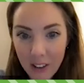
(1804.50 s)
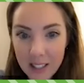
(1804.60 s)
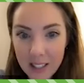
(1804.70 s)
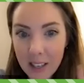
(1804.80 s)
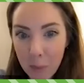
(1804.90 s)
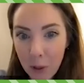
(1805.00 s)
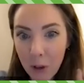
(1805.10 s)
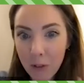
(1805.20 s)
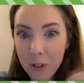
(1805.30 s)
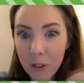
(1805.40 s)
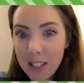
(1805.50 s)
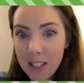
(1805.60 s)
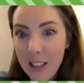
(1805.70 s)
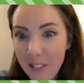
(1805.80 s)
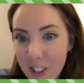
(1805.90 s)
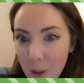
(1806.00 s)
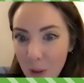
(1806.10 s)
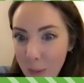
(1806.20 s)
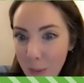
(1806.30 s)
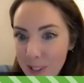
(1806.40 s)
And isn't it beautiful to see a visual
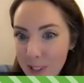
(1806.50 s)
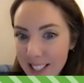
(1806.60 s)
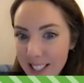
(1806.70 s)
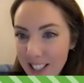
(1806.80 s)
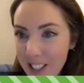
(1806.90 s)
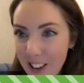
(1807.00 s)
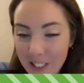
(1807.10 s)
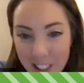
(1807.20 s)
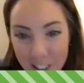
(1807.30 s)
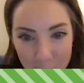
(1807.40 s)
representation of it?